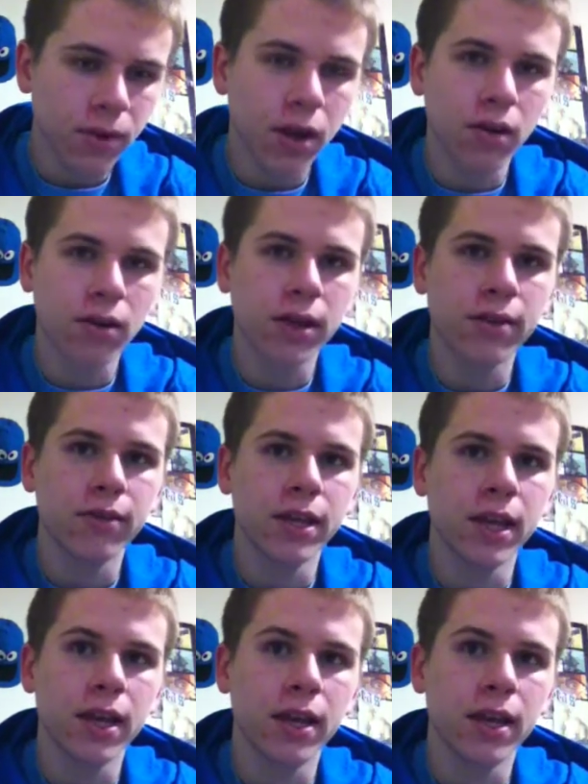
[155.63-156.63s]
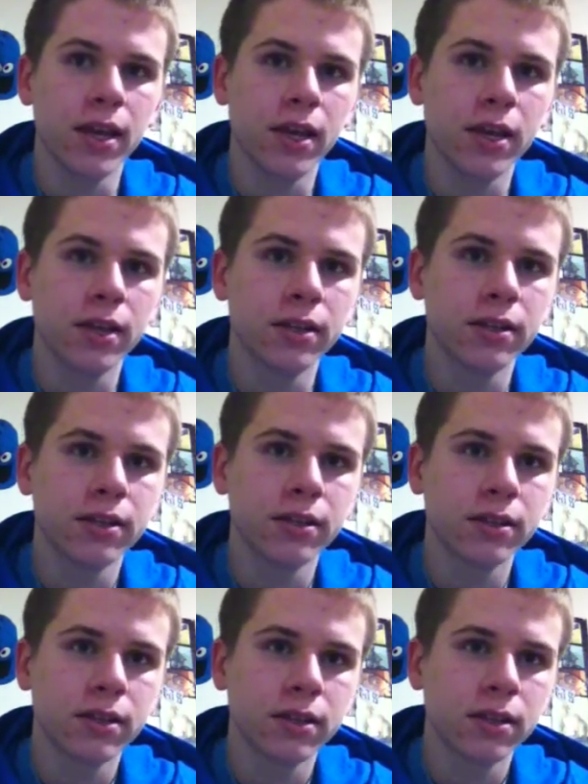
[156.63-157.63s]
I'll give it a
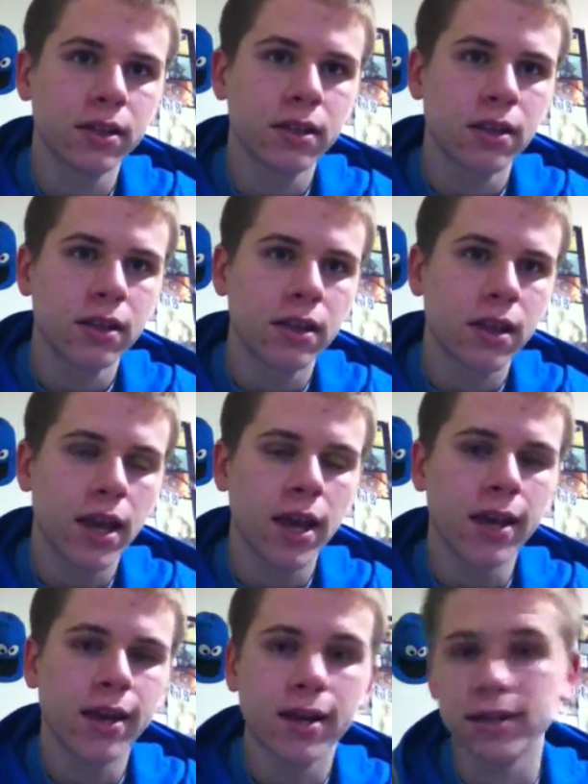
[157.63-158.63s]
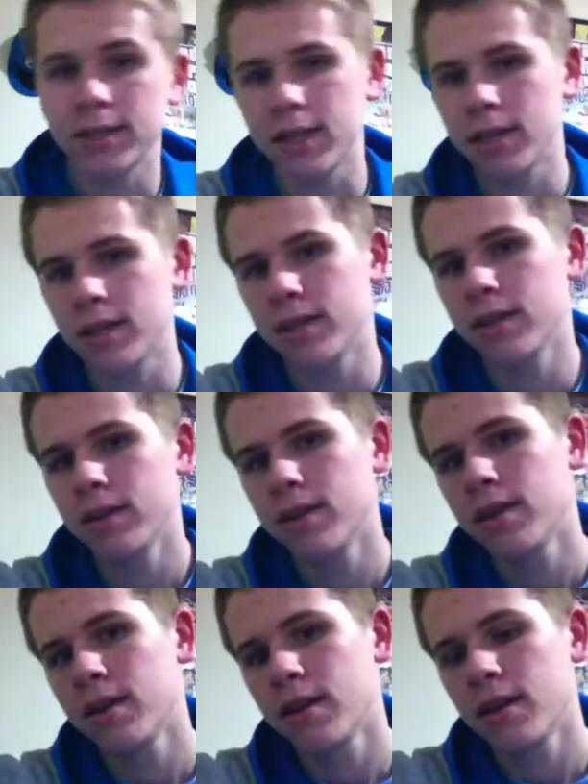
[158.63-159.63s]
8 out of 10.
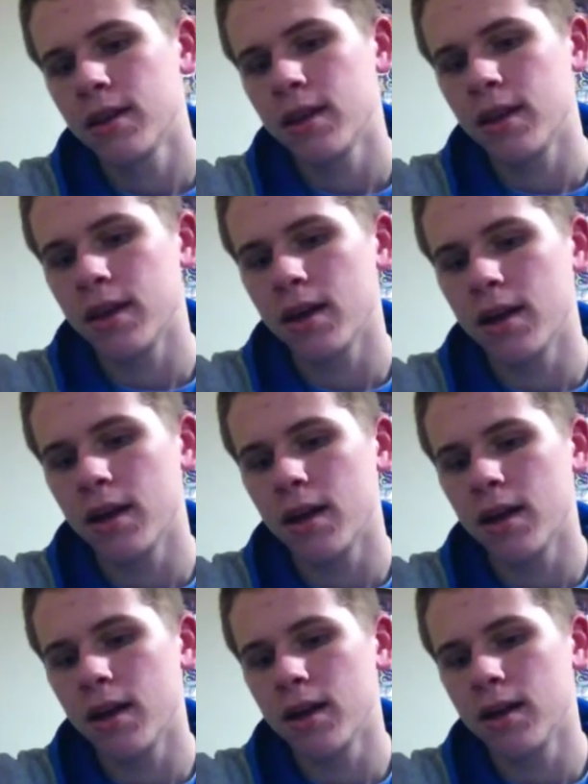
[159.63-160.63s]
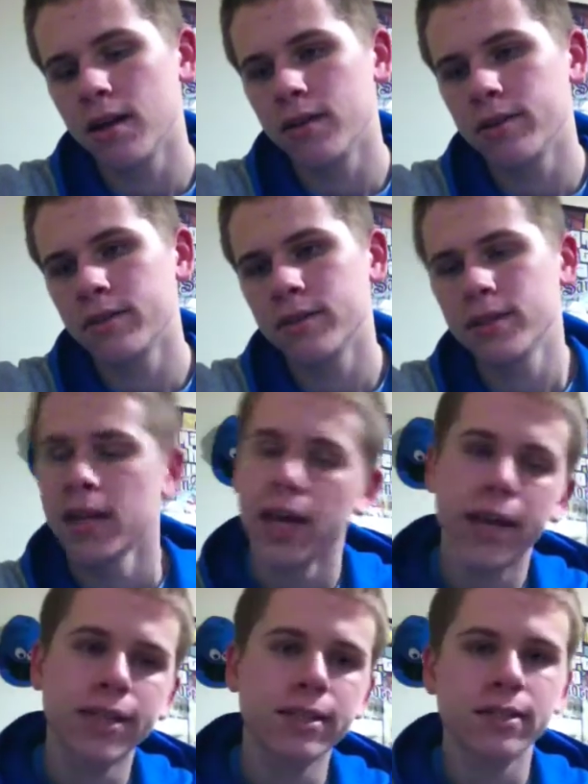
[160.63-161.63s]
Uh,
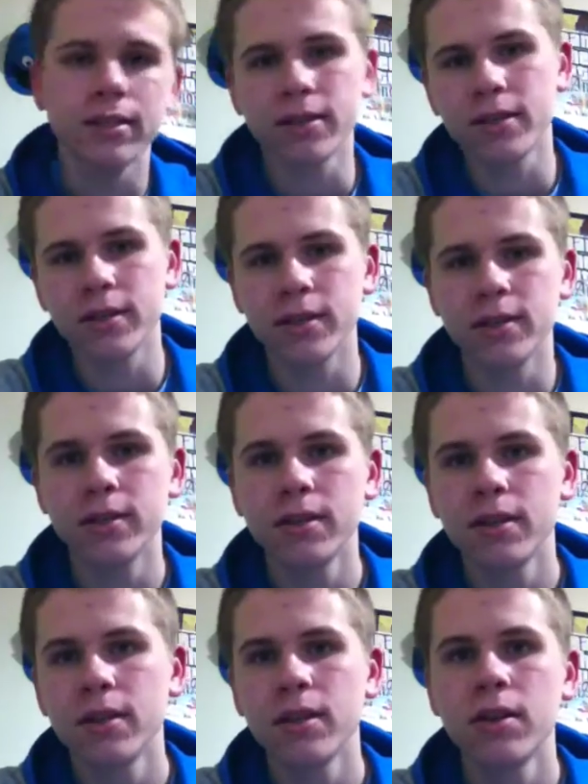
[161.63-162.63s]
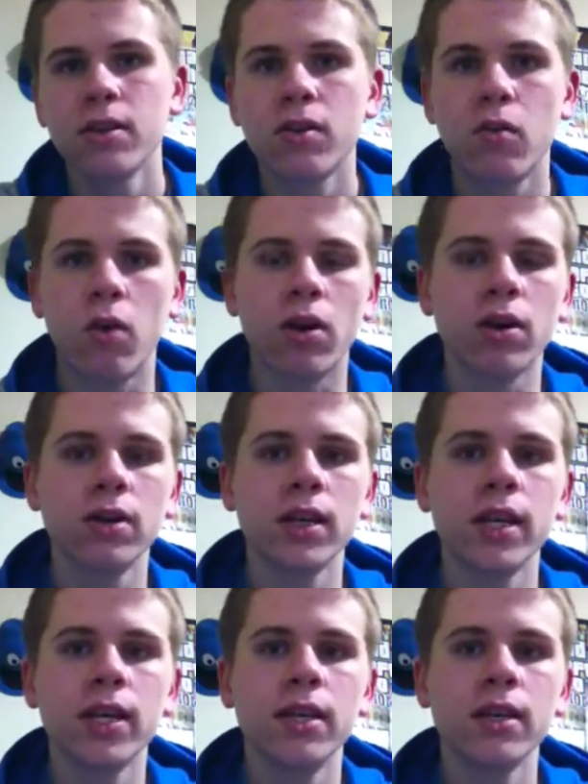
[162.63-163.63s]
taste good,
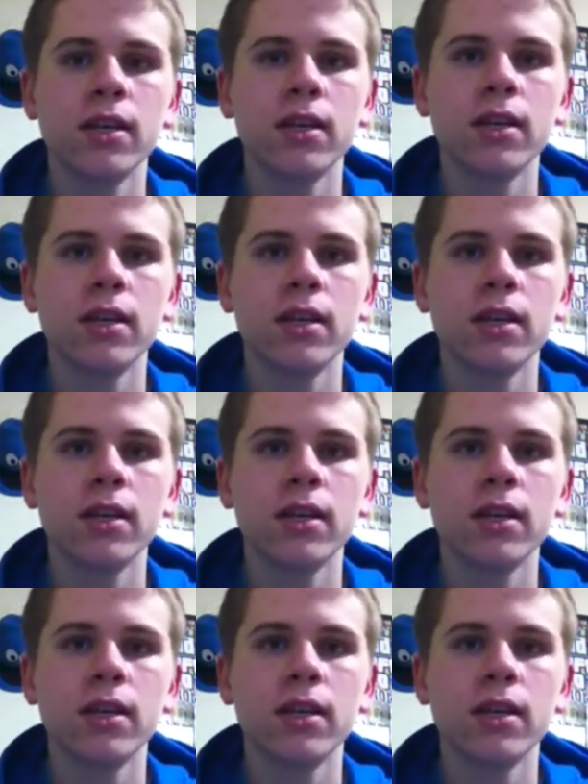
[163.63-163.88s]
quality